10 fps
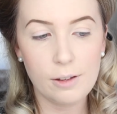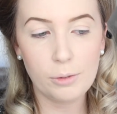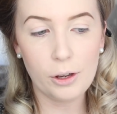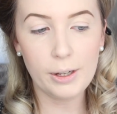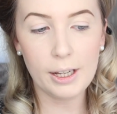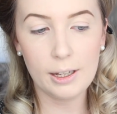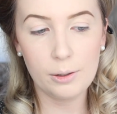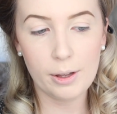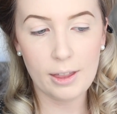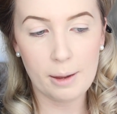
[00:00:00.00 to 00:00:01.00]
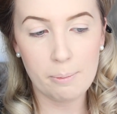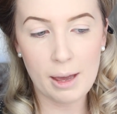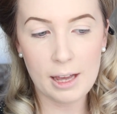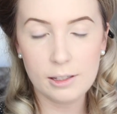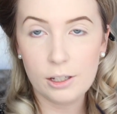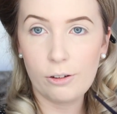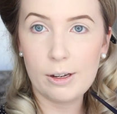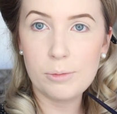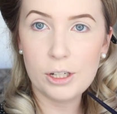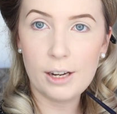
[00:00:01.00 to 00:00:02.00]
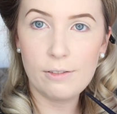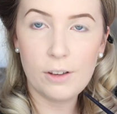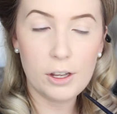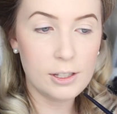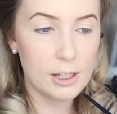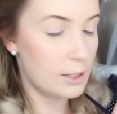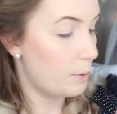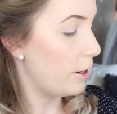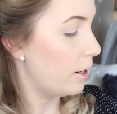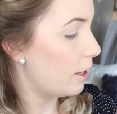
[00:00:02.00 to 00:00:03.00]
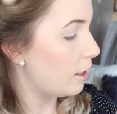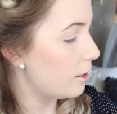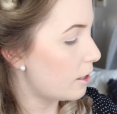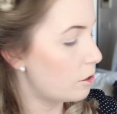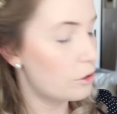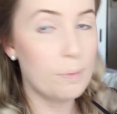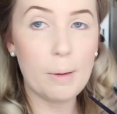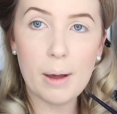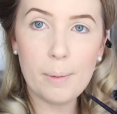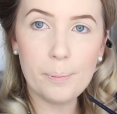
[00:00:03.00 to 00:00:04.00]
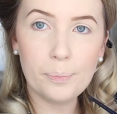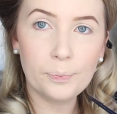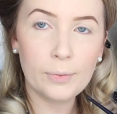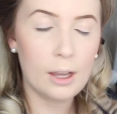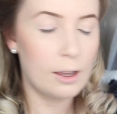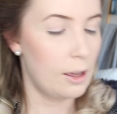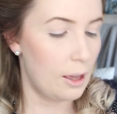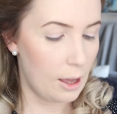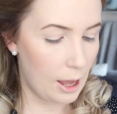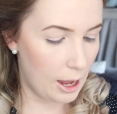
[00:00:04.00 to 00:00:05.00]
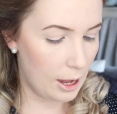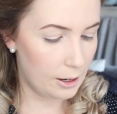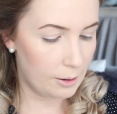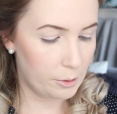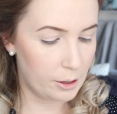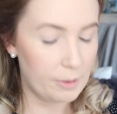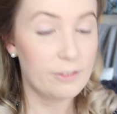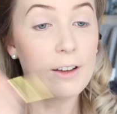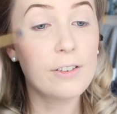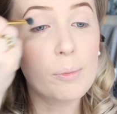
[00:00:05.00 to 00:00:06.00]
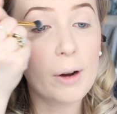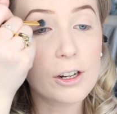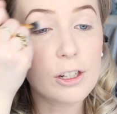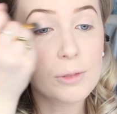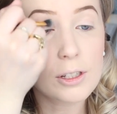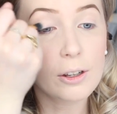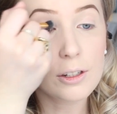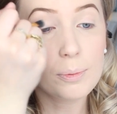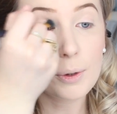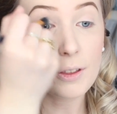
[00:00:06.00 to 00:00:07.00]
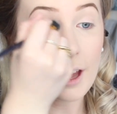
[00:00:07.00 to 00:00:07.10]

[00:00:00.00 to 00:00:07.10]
So I'm going in with a matte cream shade first. This one is Super Mum and with a fluffy brush I'm just going to put